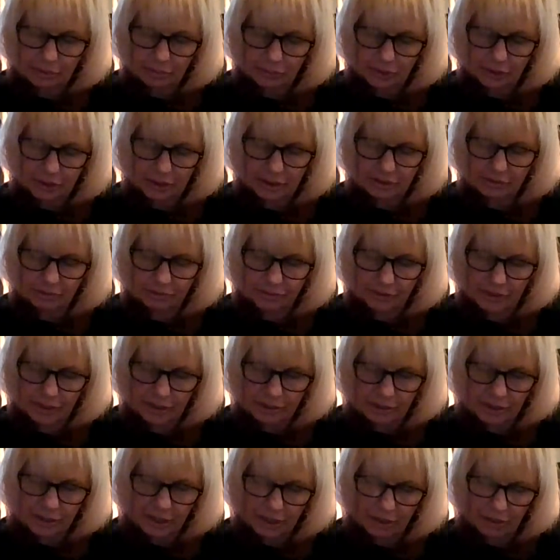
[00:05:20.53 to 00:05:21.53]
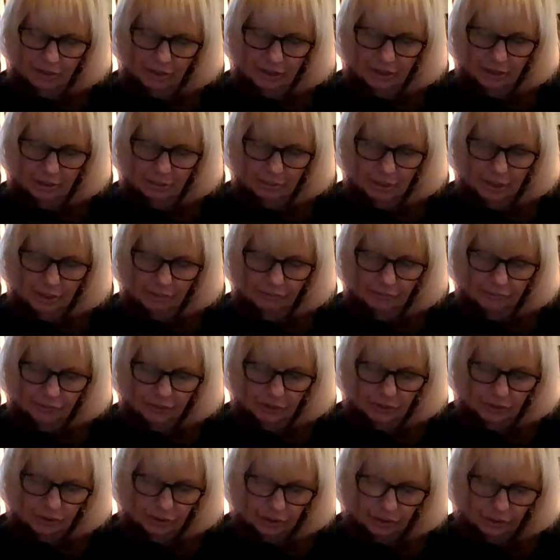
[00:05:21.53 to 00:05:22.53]
What is the final outcome and
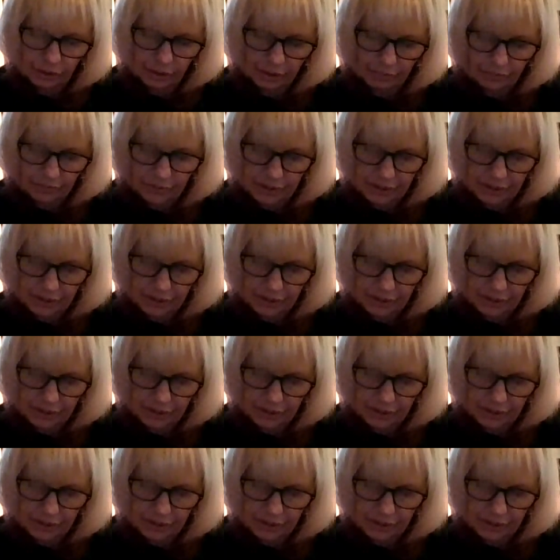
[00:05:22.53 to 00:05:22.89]
future of